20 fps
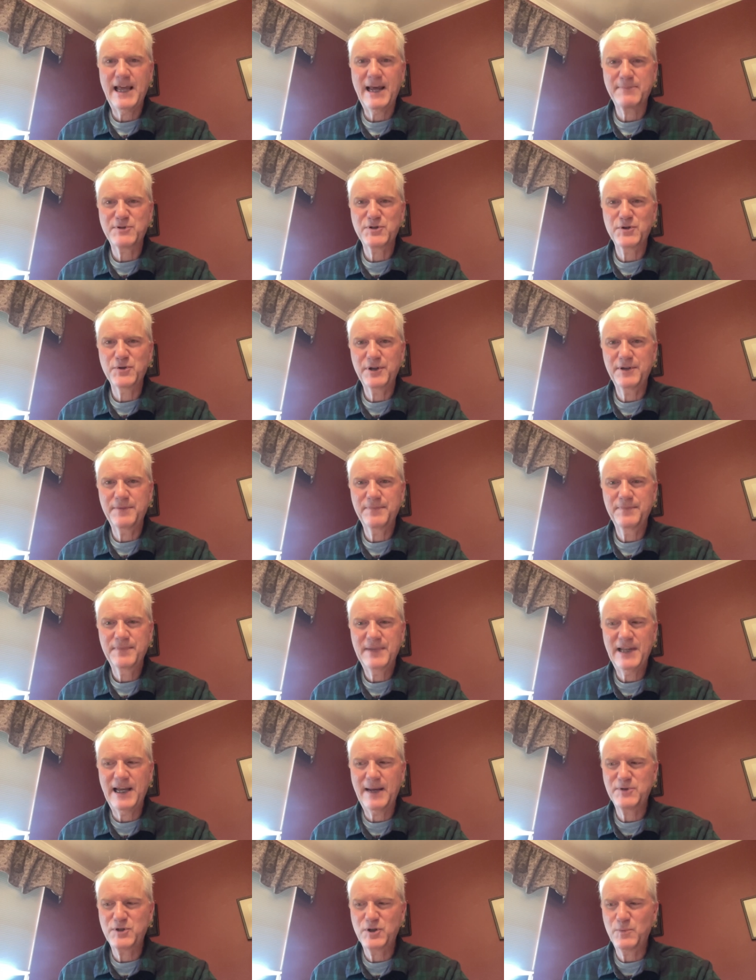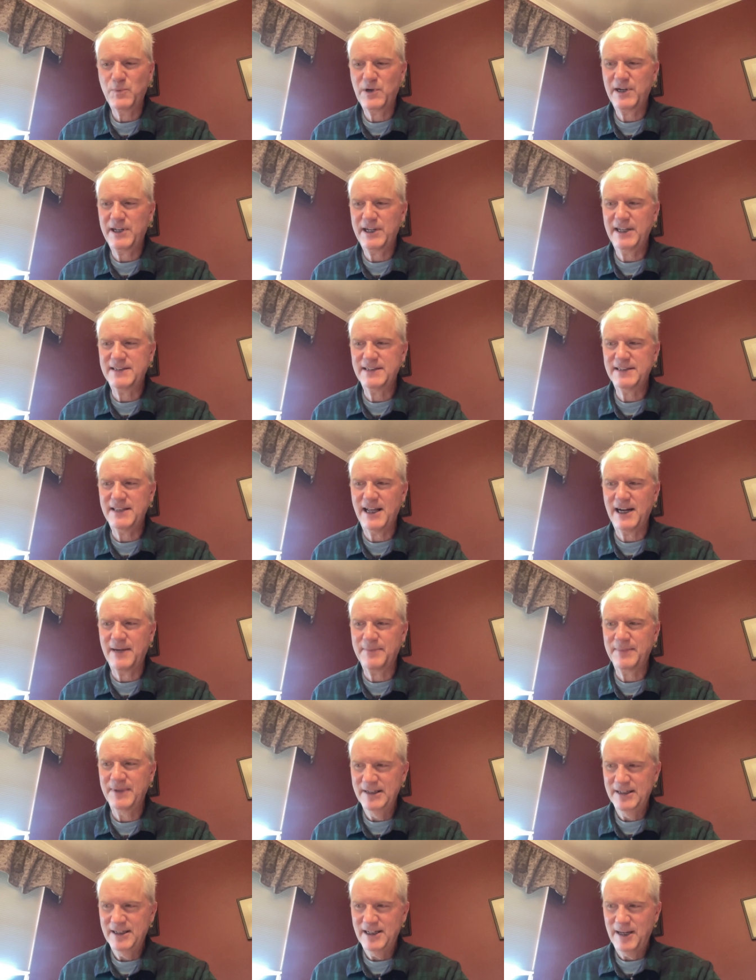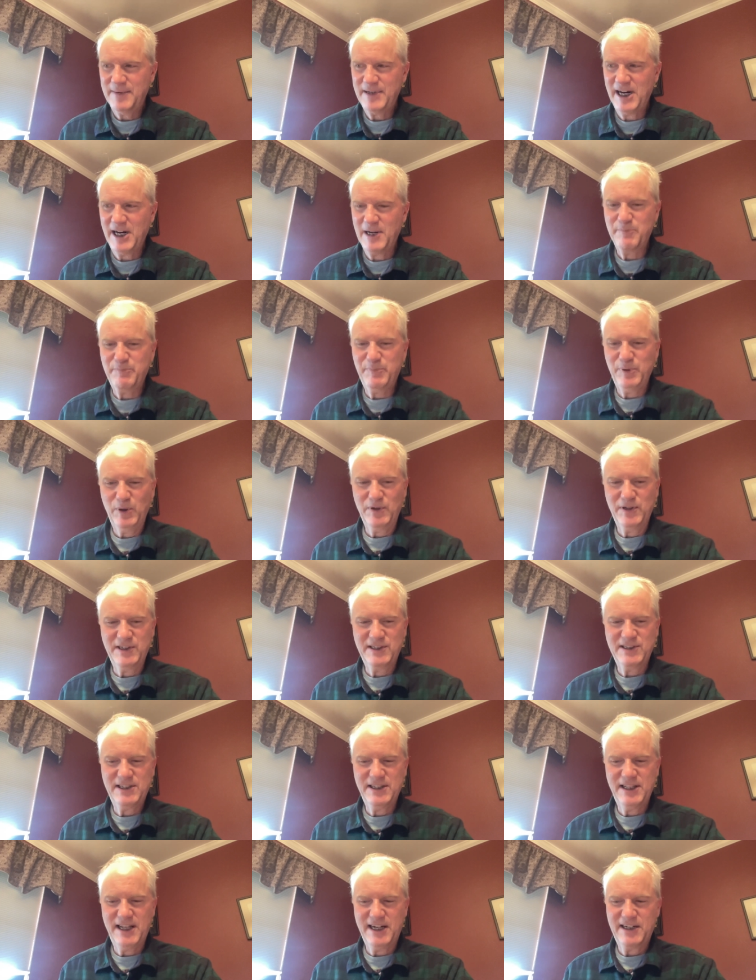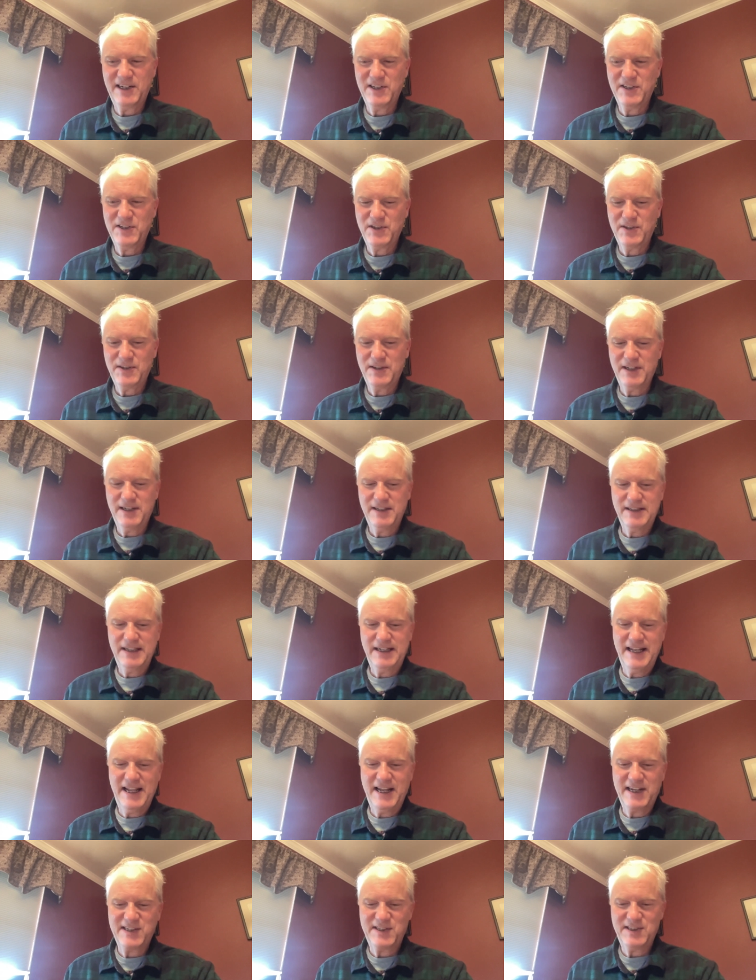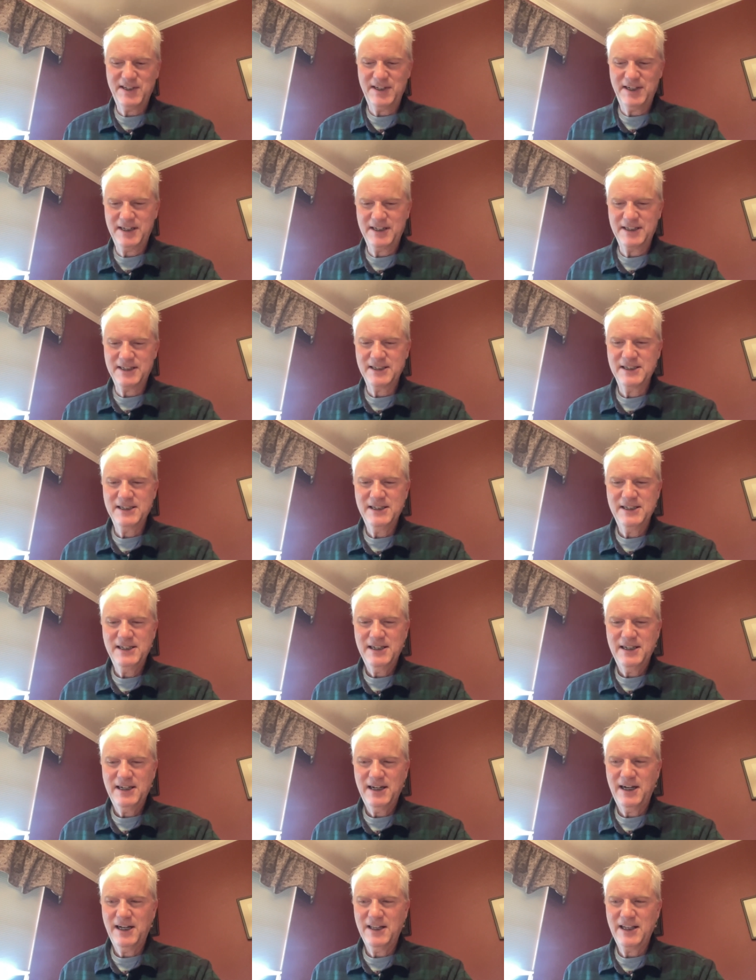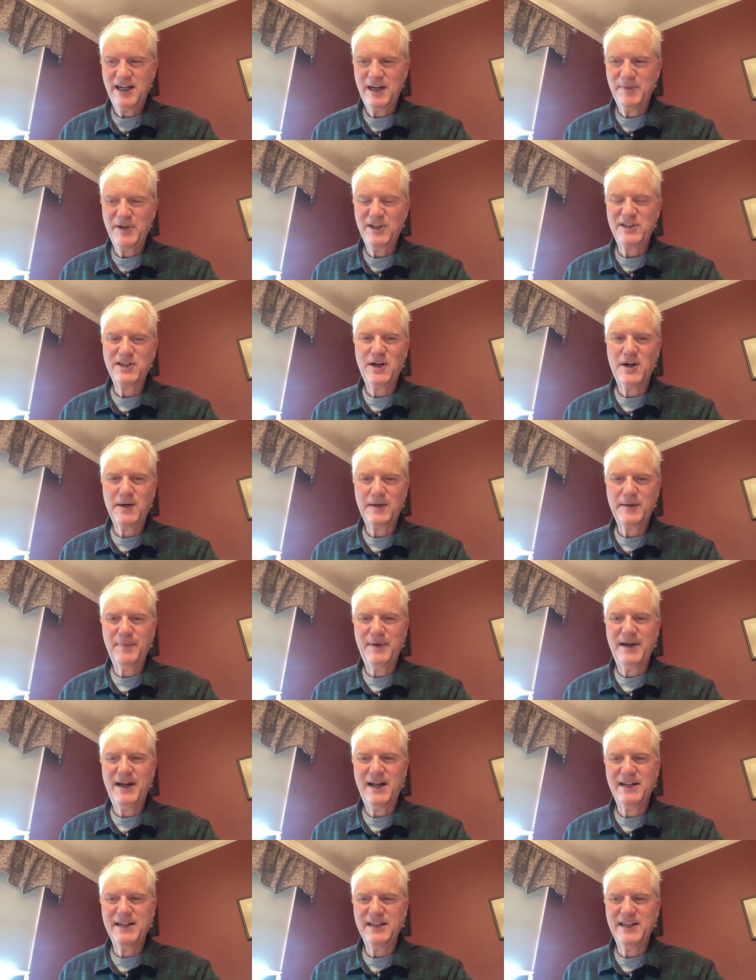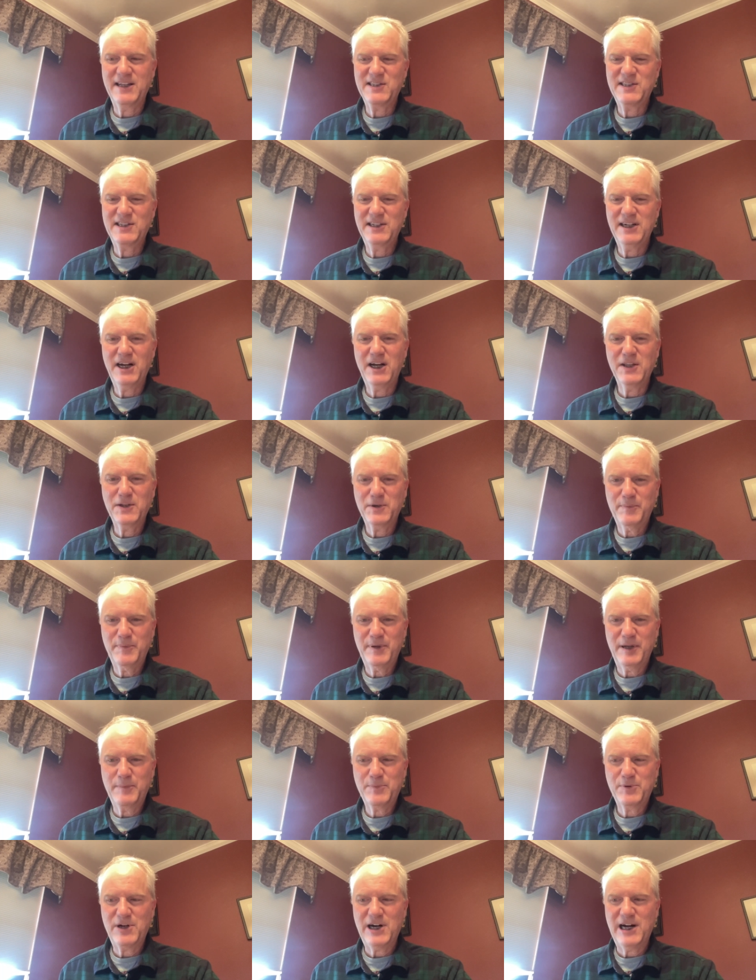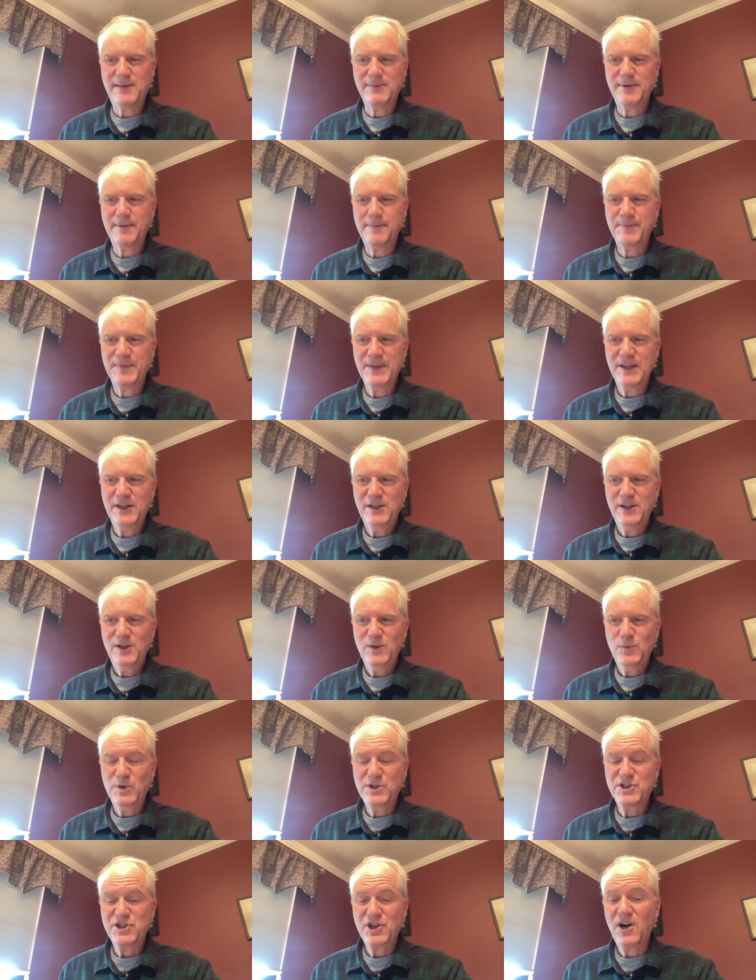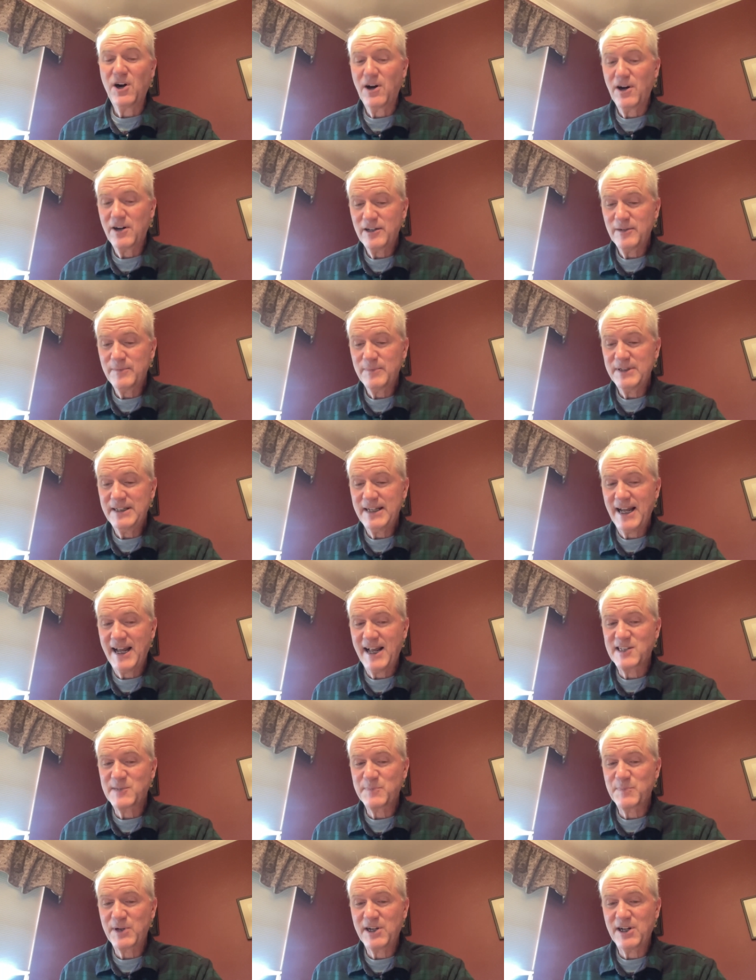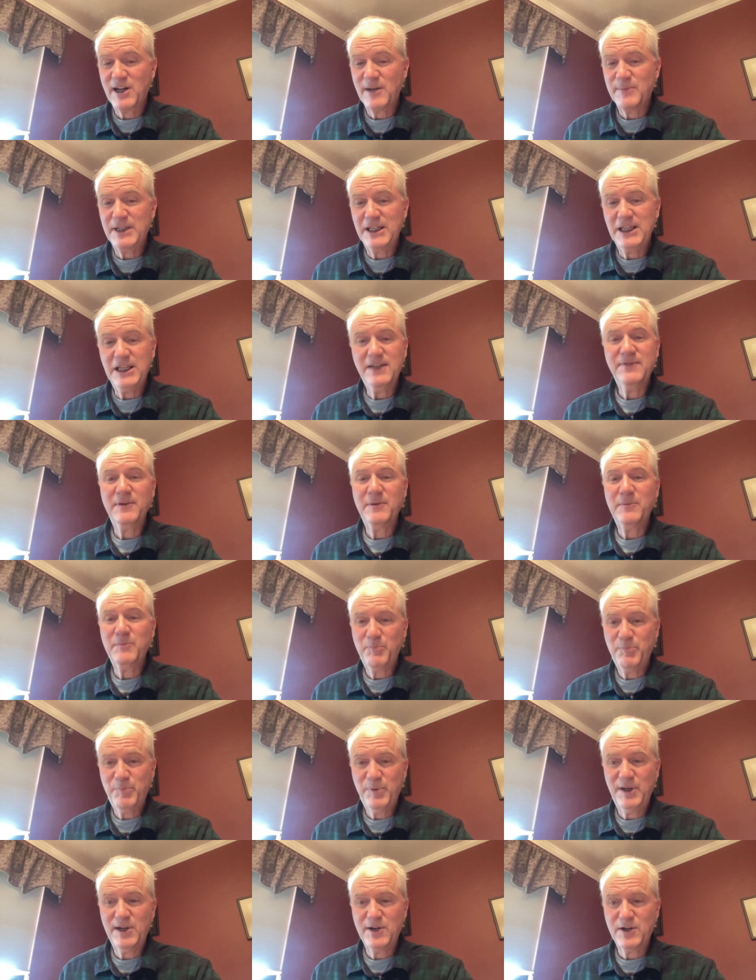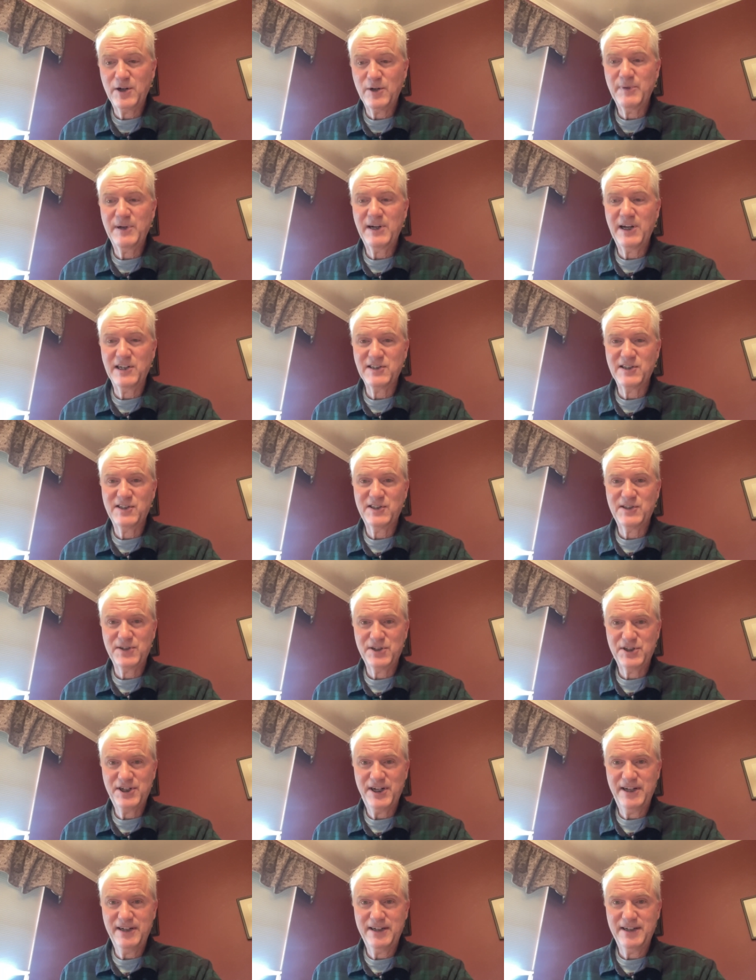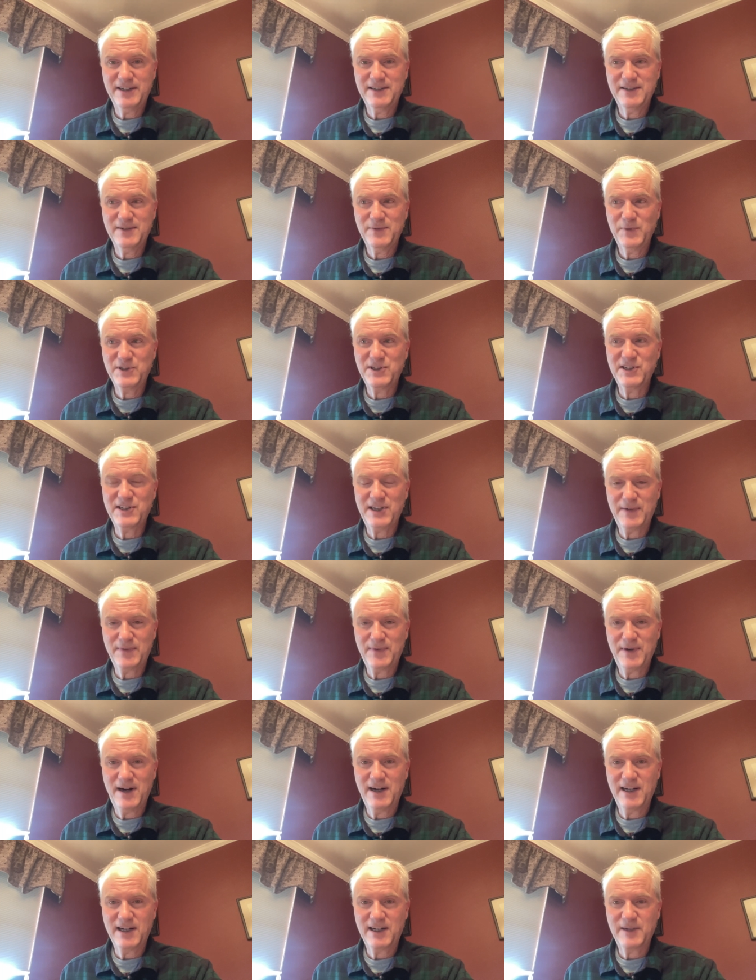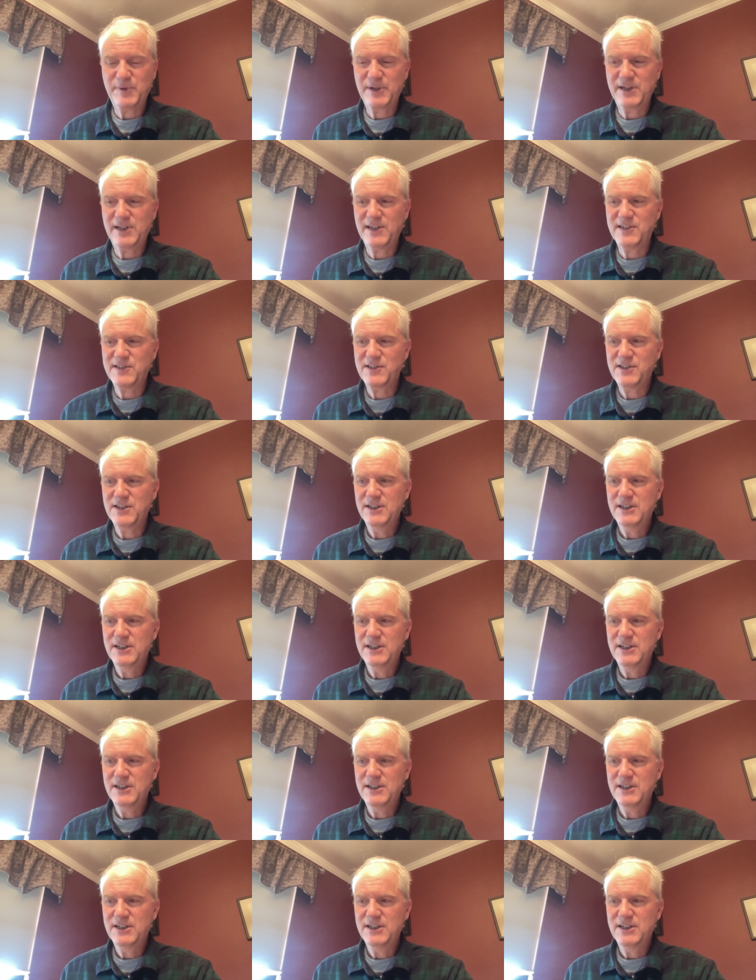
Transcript: Absolutely. Absolutely. We're going to get to that. I'm kind of building to that because the next thing that I'm going to talk about is the other big problem, which arguably has become even bigger because of stir shaken, which is ironic because